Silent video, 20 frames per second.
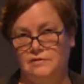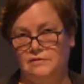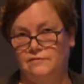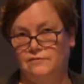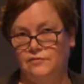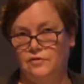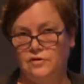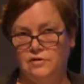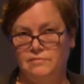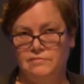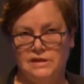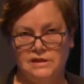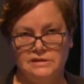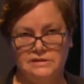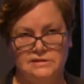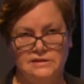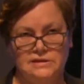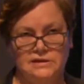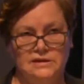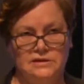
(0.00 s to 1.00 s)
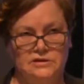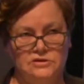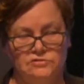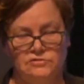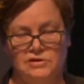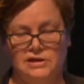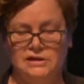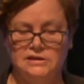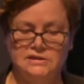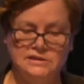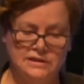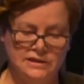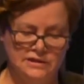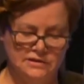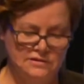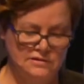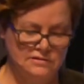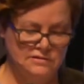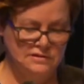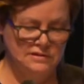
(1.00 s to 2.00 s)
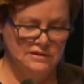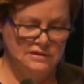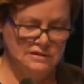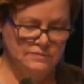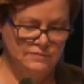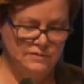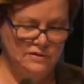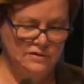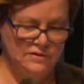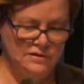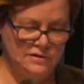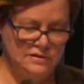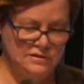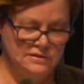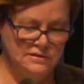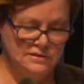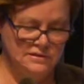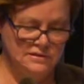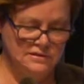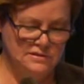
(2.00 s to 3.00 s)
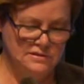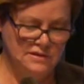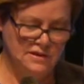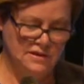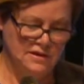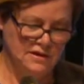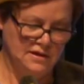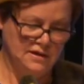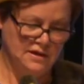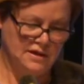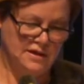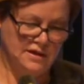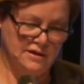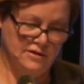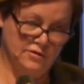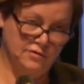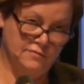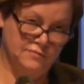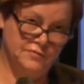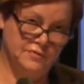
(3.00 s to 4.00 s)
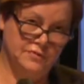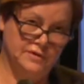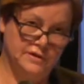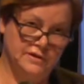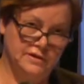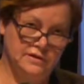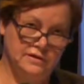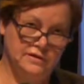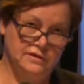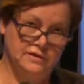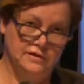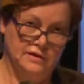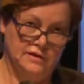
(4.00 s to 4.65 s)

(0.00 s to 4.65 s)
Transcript: formats that can translate those experiences and hopefully